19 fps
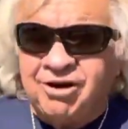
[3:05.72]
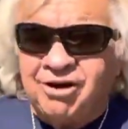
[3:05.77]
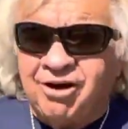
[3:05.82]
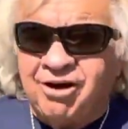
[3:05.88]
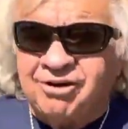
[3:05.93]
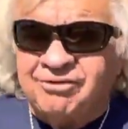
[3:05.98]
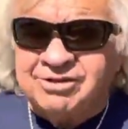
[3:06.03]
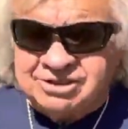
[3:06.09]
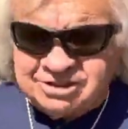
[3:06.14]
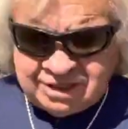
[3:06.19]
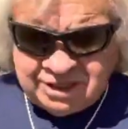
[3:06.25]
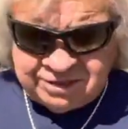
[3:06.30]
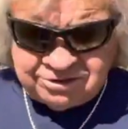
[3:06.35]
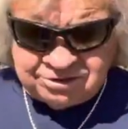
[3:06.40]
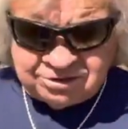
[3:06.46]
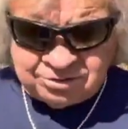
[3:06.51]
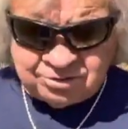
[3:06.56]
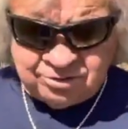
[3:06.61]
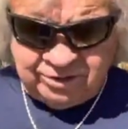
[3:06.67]
all of his
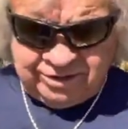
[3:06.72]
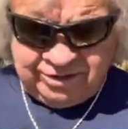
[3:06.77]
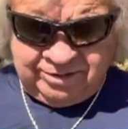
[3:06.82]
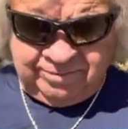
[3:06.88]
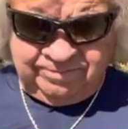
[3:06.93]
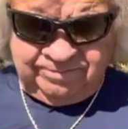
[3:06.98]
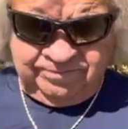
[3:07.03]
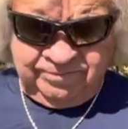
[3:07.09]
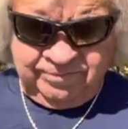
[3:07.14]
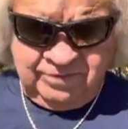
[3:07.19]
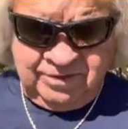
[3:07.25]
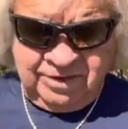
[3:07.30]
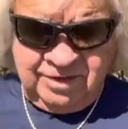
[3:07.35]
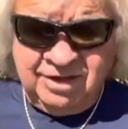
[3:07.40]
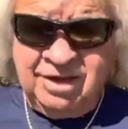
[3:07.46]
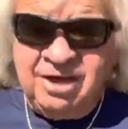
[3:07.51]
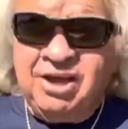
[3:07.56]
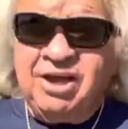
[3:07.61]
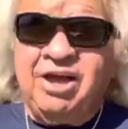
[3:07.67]
angels with him.
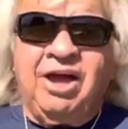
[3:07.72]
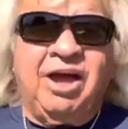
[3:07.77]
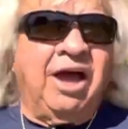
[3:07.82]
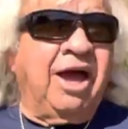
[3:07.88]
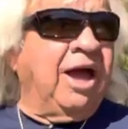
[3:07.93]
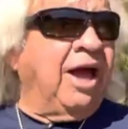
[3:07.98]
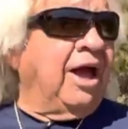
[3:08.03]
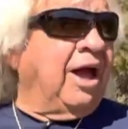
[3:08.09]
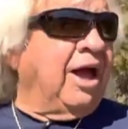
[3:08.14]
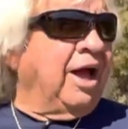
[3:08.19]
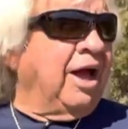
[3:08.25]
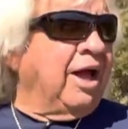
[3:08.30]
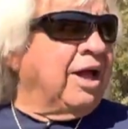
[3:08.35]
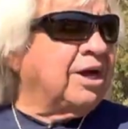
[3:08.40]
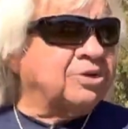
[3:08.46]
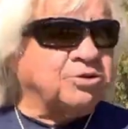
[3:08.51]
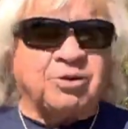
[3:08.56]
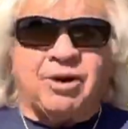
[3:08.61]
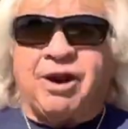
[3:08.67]

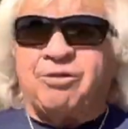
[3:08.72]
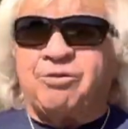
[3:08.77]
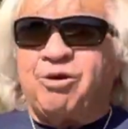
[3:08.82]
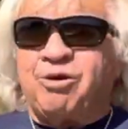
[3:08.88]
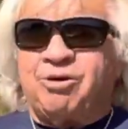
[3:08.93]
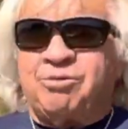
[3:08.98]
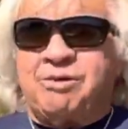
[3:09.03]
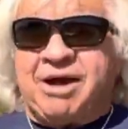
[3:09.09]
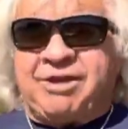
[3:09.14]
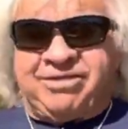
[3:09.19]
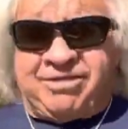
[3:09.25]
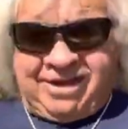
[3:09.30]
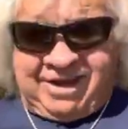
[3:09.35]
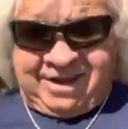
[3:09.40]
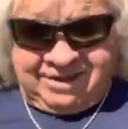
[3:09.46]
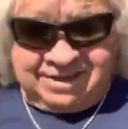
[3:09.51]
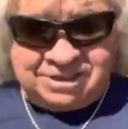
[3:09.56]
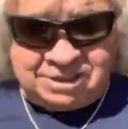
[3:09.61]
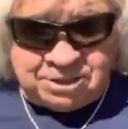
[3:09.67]
Here's what I wrote about
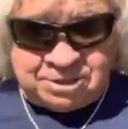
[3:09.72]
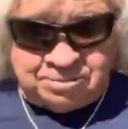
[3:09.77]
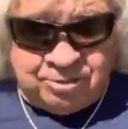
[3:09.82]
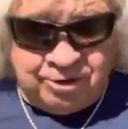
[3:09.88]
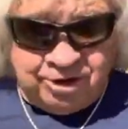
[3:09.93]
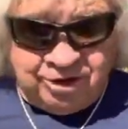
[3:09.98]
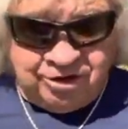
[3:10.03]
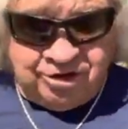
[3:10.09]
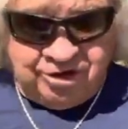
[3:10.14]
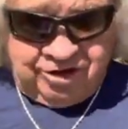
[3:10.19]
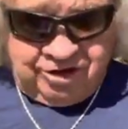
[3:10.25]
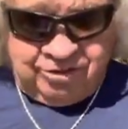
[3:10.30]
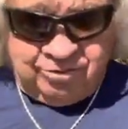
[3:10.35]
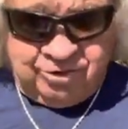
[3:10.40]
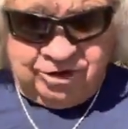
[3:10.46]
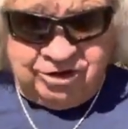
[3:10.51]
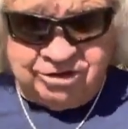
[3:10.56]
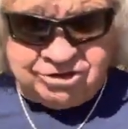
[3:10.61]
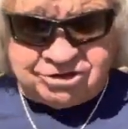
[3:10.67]
that. This is pretty good.
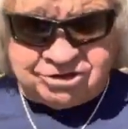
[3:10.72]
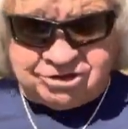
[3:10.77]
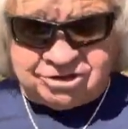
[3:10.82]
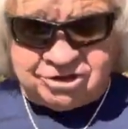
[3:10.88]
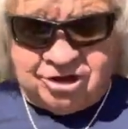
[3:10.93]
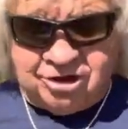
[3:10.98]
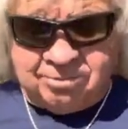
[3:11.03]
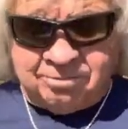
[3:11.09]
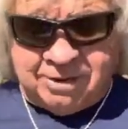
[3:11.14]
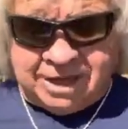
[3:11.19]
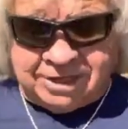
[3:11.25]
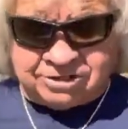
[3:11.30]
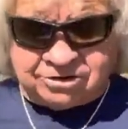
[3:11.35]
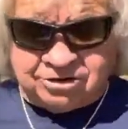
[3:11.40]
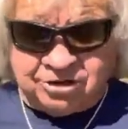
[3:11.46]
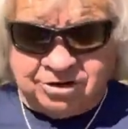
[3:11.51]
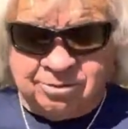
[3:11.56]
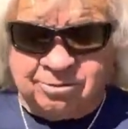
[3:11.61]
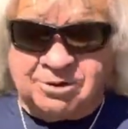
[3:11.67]
We used to start bass
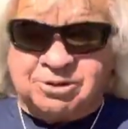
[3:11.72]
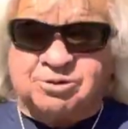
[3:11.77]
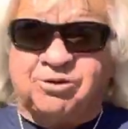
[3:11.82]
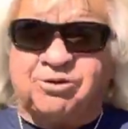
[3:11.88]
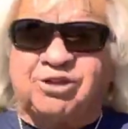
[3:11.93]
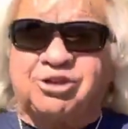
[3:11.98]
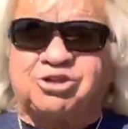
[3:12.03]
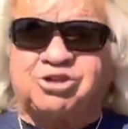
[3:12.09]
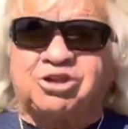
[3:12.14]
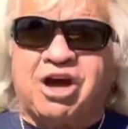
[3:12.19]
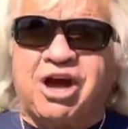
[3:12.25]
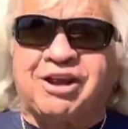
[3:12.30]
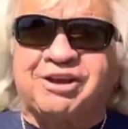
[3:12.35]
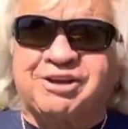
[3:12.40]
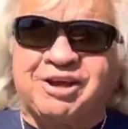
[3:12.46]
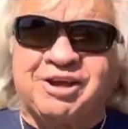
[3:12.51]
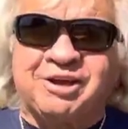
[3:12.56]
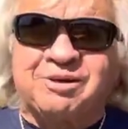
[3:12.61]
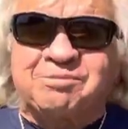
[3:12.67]
tournaments with a
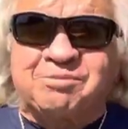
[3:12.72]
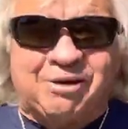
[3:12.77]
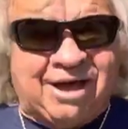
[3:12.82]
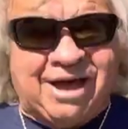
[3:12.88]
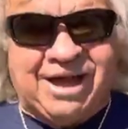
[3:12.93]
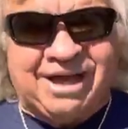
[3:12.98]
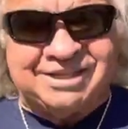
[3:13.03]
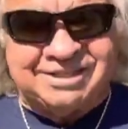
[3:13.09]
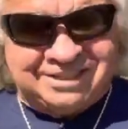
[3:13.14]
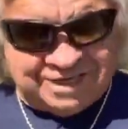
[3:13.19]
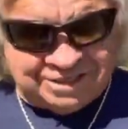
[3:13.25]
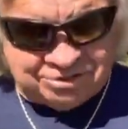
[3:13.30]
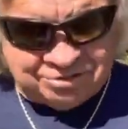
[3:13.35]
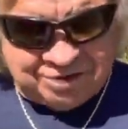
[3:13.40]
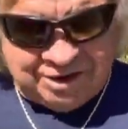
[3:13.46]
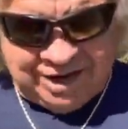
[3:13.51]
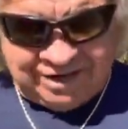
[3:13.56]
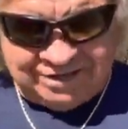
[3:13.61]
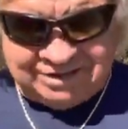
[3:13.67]
shotgun blast. That's
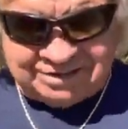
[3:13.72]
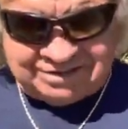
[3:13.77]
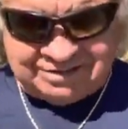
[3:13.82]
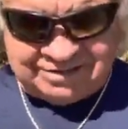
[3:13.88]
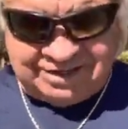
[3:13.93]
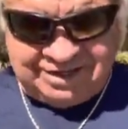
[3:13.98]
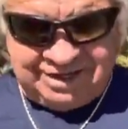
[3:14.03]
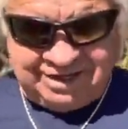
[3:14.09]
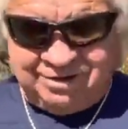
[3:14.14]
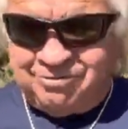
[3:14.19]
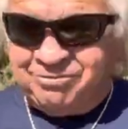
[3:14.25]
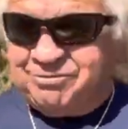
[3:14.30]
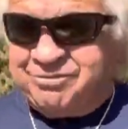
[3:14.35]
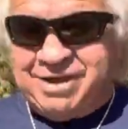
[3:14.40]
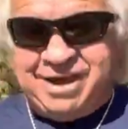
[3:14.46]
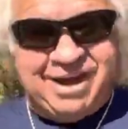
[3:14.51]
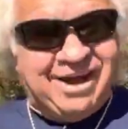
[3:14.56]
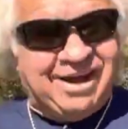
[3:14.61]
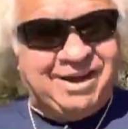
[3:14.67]
right. and
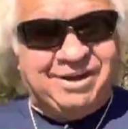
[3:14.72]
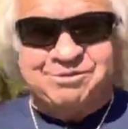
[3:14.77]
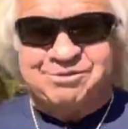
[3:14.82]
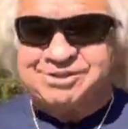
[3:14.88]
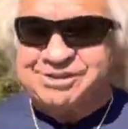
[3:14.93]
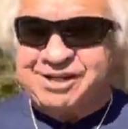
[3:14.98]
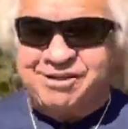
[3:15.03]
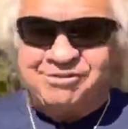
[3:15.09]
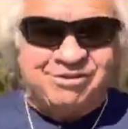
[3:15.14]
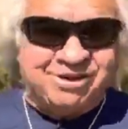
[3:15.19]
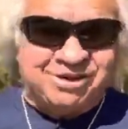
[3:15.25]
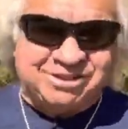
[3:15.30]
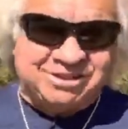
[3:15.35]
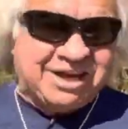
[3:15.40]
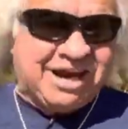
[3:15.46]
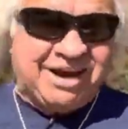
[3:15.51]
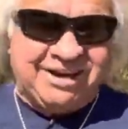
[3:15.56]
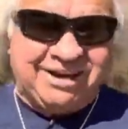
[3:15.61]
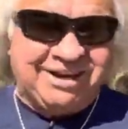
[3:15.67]
man, it was ever
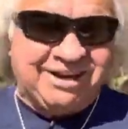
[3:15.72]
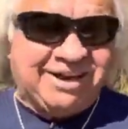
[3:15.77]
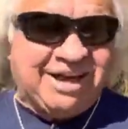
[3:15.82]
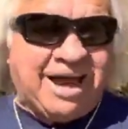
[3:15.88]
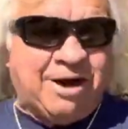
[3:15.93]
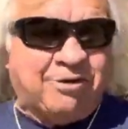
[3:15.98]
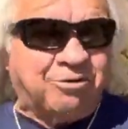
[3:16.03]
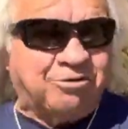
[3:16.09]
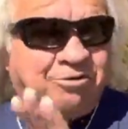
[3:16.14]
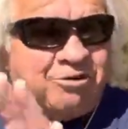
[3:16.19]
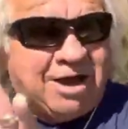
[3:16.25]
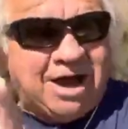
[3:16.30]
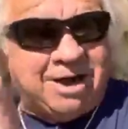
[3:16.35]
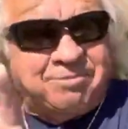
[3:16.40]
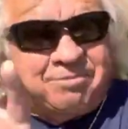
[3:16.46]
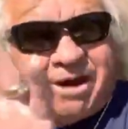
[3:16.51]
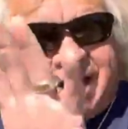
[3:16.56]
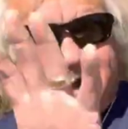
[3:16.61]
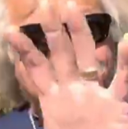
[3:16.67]
exciting. A guy would
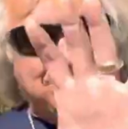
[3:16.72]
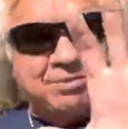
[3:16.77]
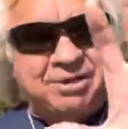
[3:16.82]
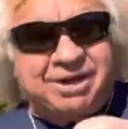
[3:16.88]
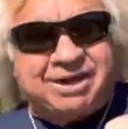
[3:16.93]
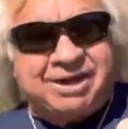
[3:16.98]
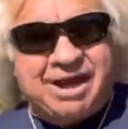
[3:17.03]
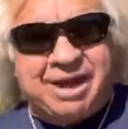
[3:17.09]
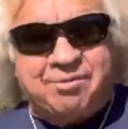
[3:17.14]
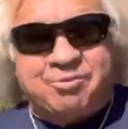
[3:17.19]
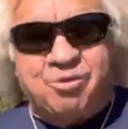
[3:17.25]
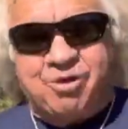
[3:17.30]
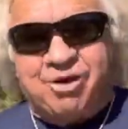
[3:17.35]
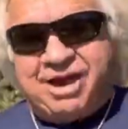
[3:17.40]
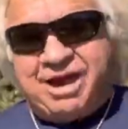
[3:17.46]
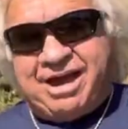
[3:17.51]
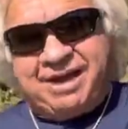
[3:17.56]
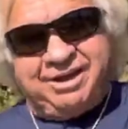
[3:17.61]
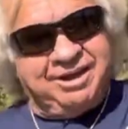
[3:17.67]
ride by in a big cowboy
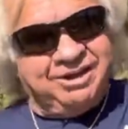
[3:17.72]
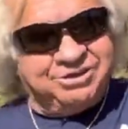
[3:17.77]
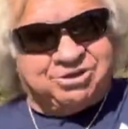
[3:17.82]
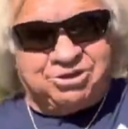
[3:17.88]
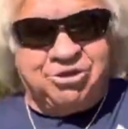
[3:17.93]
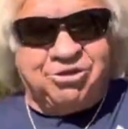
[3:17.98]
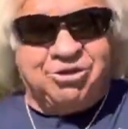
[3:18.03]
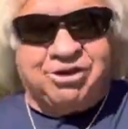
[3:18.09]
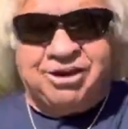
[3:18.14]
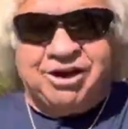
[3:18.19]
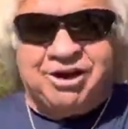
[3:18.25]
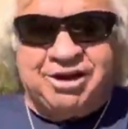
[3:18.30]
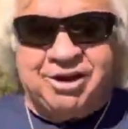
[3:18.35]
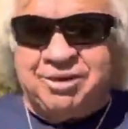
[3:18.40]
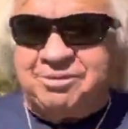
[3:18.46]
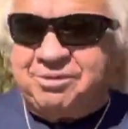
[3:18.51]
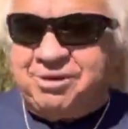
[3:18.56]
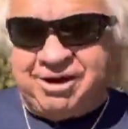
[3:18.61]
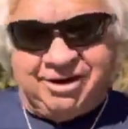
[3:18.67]
hat and he'd shoot a gun
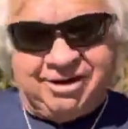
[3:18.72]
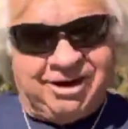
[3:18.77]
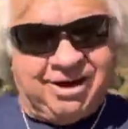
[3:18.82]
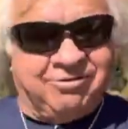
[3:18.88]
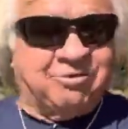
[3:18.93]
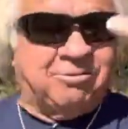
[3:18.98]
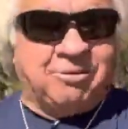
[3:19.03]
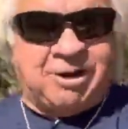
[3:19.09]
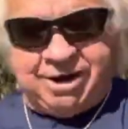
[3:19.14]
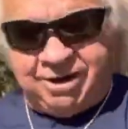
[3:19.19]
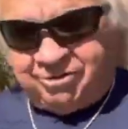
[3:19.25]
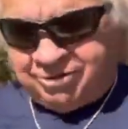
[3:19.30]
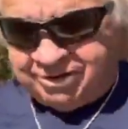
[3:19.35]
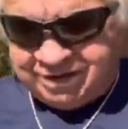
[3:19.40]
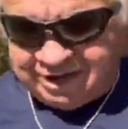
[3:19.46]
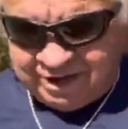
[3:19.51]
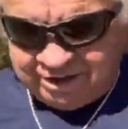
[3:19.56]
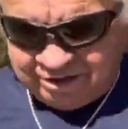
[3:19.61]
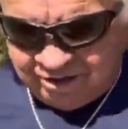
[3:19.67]
up in the air and everybody would
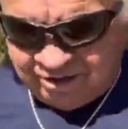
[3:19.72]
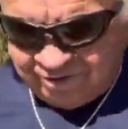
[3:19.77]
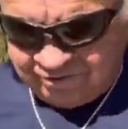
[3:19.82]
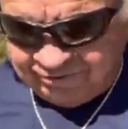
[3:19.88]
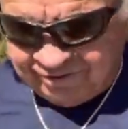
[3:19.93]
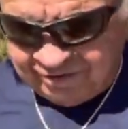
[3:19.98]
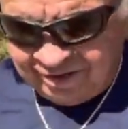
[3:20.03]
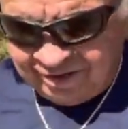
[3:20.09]
take off.